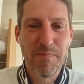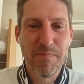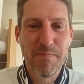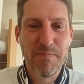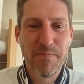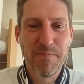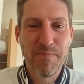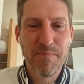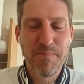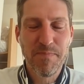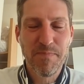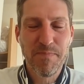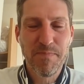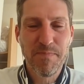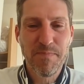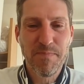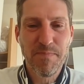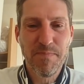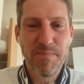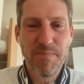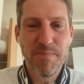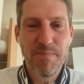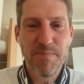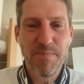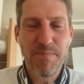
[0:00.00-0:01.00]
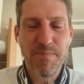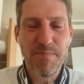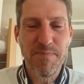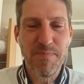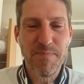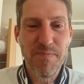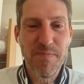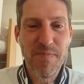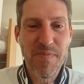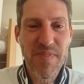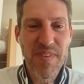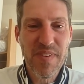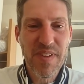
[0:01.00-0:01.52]

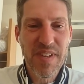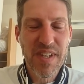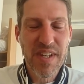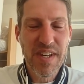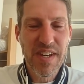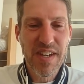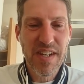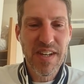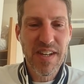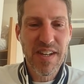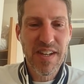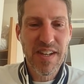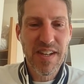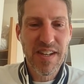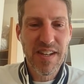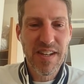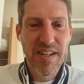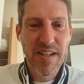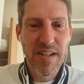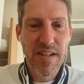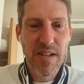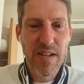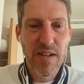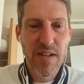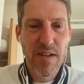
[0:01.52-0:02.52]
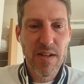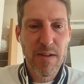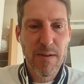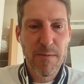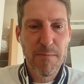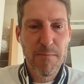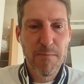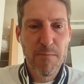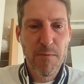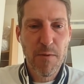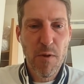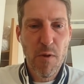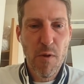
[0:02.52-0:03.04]

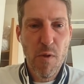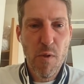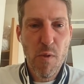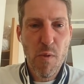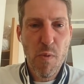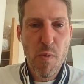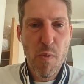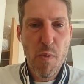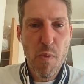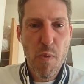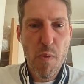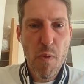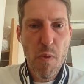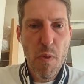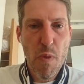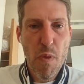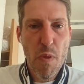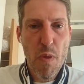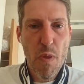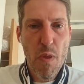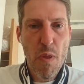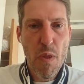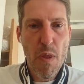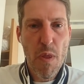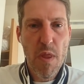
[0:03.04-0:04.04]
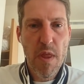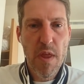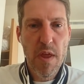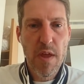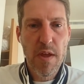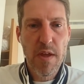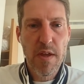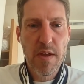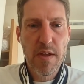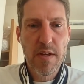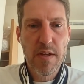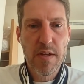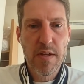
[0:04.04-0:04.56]

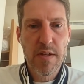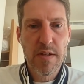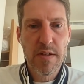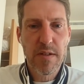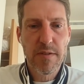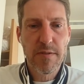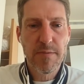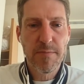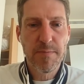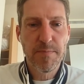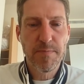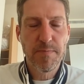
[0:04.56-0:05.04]
(not speaking)